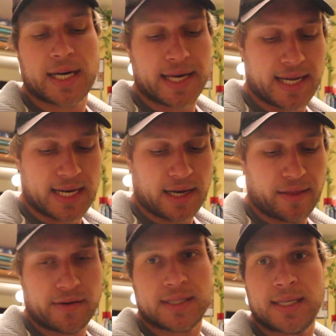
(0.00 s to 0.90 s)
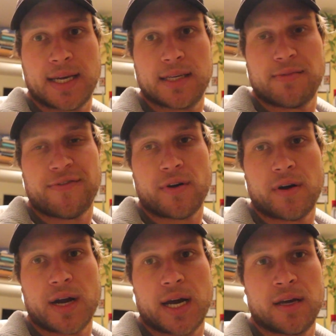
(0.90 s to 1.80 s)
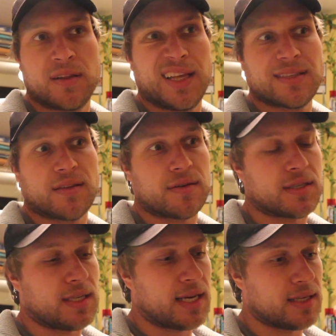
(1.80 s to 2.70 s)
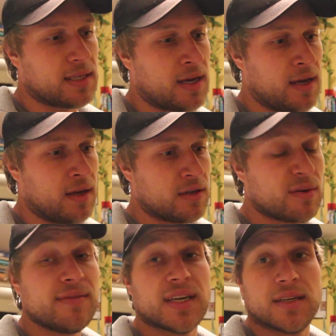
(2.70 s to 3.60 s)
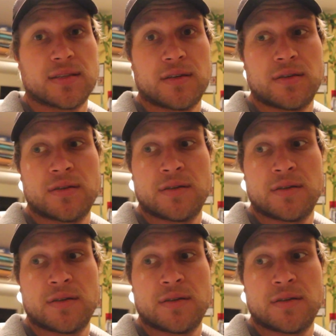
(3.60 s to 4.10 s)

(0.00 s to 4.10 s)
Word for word: I got uh, 13 days before, I, uh, less than 13 days, 12 days,